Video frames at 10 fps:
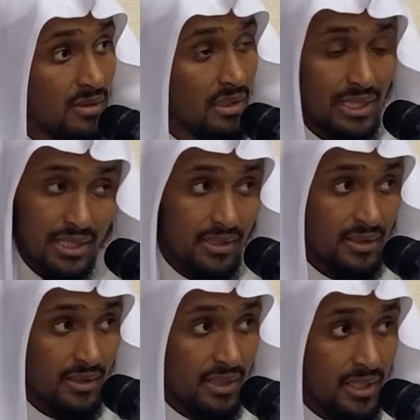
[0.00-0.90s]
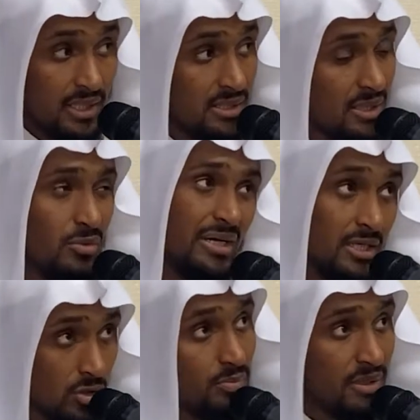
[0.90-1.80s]
La.
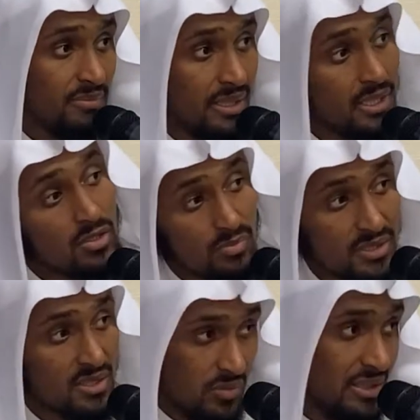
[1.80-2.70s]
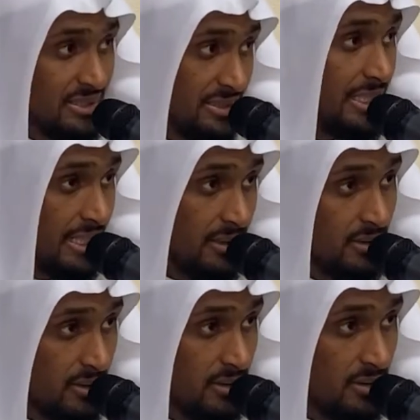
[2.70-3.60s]
He could be a million, he could be someone that's delaying
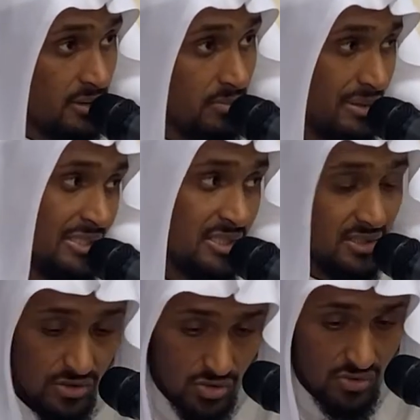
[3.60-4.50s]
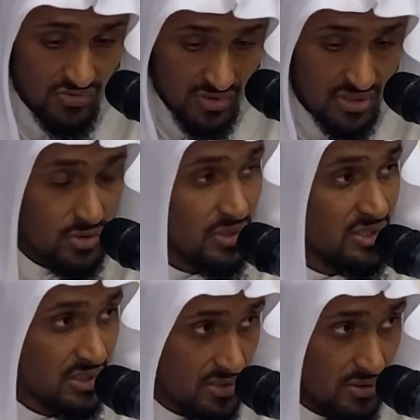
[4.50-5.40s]
it, but it's nothing to do with the
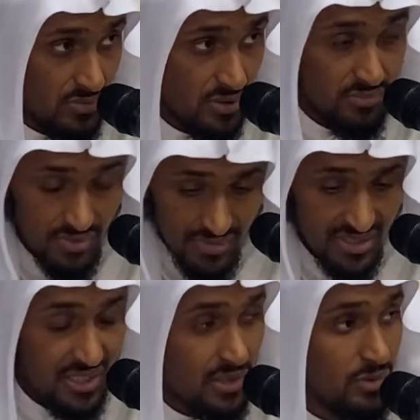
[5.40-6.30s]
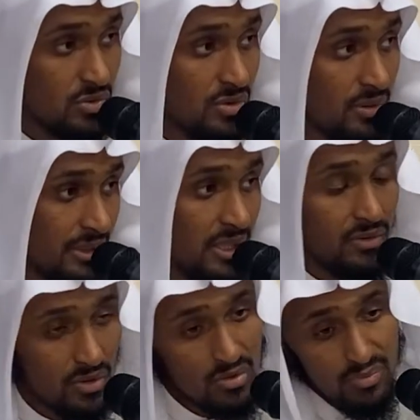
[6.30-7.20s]
situation, the masala that we're talking about now.
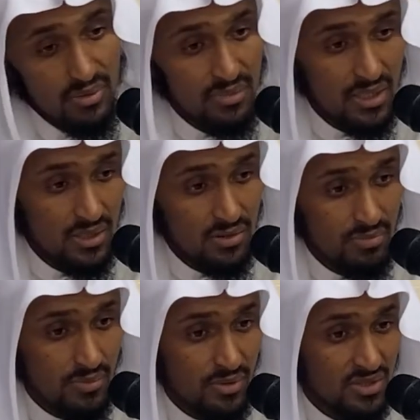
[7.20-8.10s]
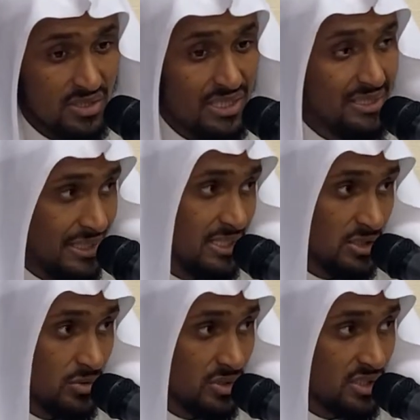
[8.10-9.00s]
He could be a million, he could be a person that
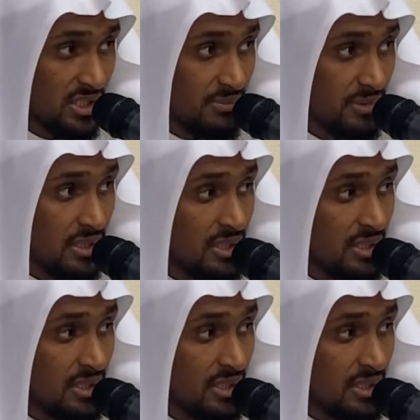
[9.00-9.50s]
delays it all the time.